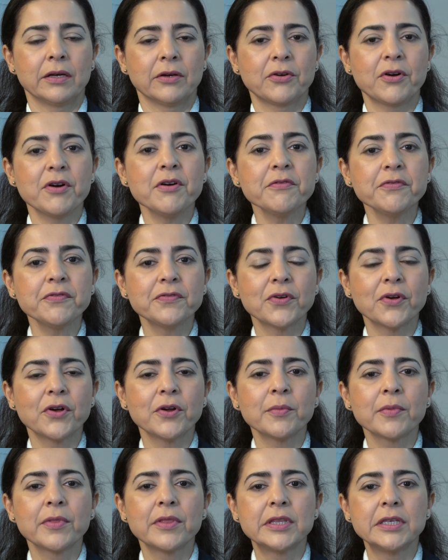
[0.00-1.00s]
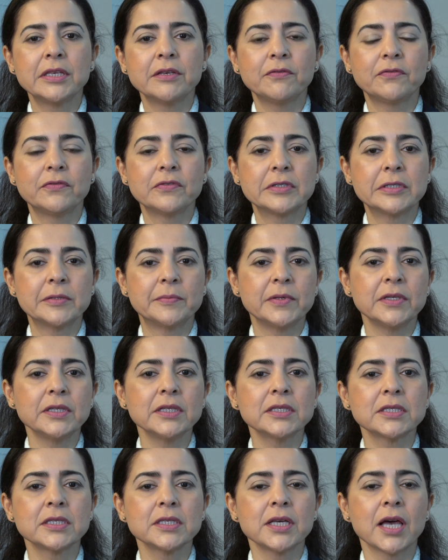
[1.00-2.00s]
confirm the
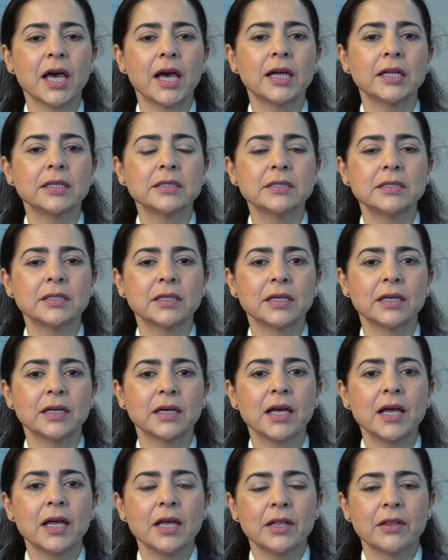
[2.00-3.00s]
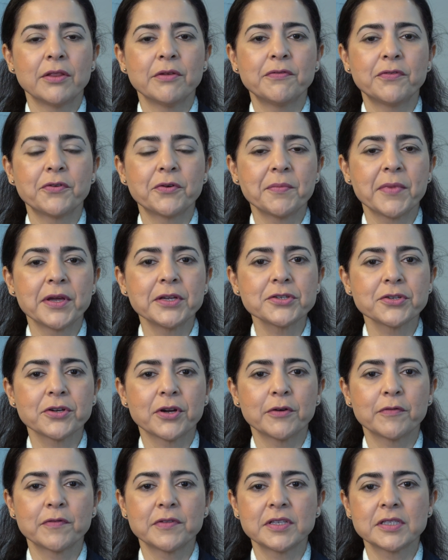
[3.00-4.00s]
feasibility and the formation
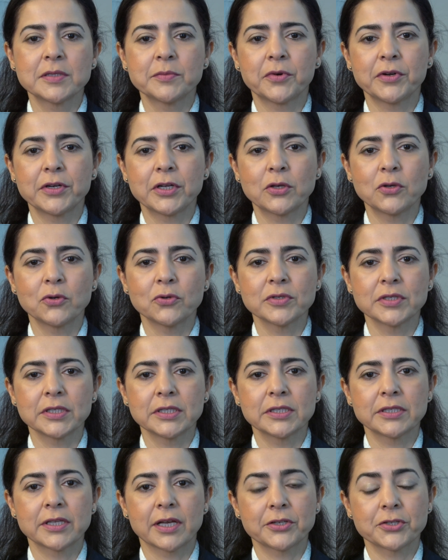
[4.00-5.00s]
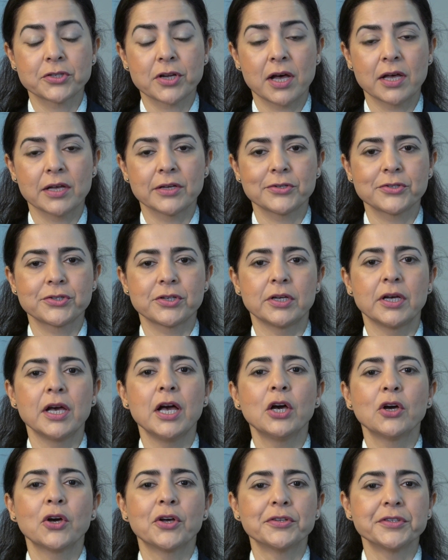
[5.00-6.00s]
of these molecules in such harsh
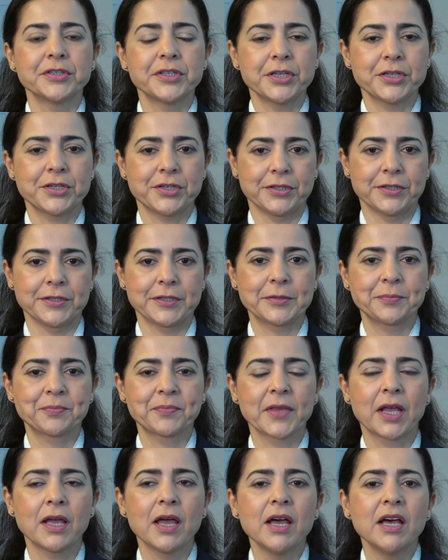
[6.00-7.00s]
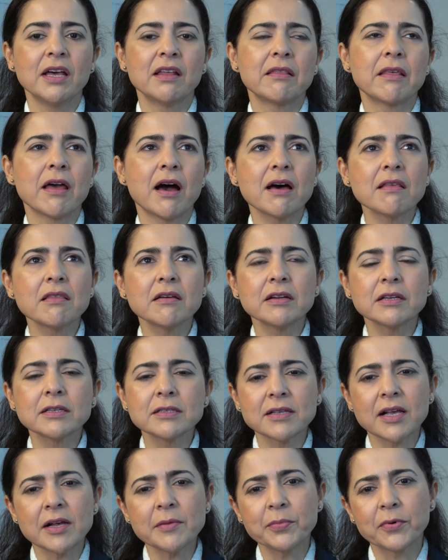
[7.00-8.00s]
conditions. The other
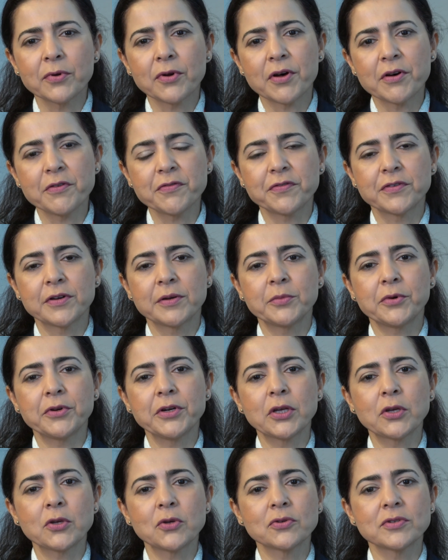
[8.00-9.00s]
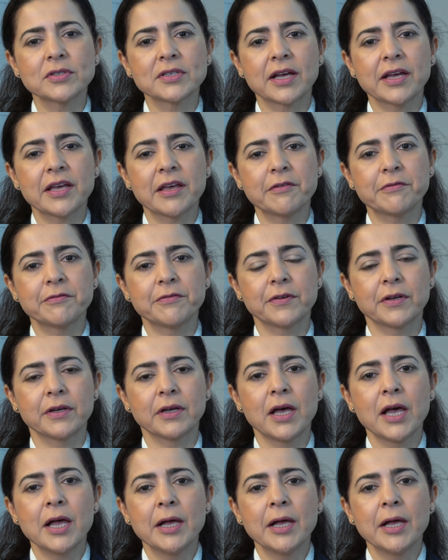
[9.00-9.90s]
example of molecules I have